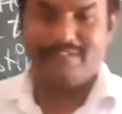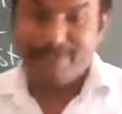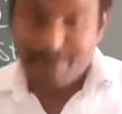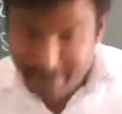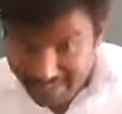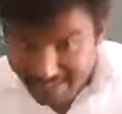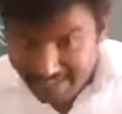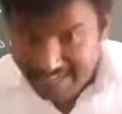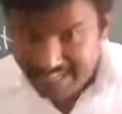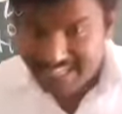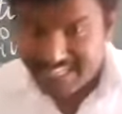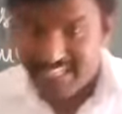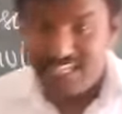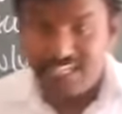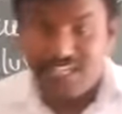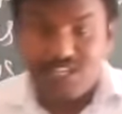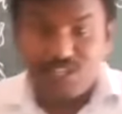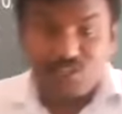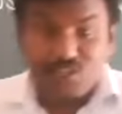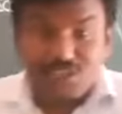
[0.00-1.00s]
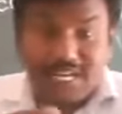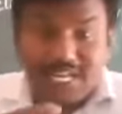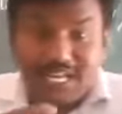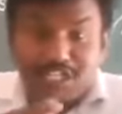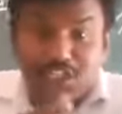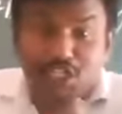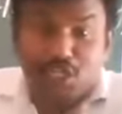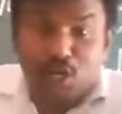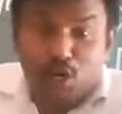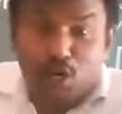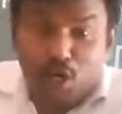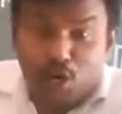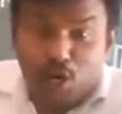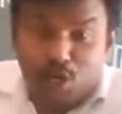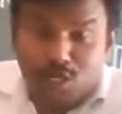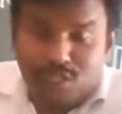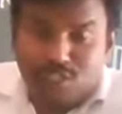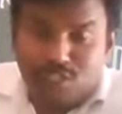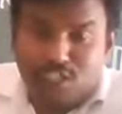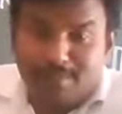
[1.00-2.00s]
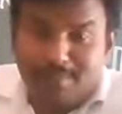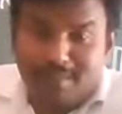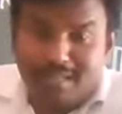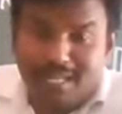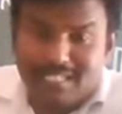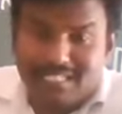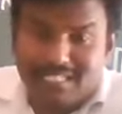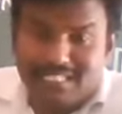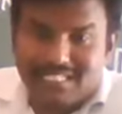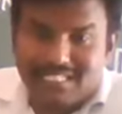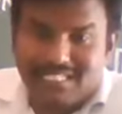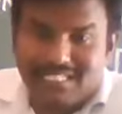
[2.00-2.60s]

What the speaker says: when threshold stimulus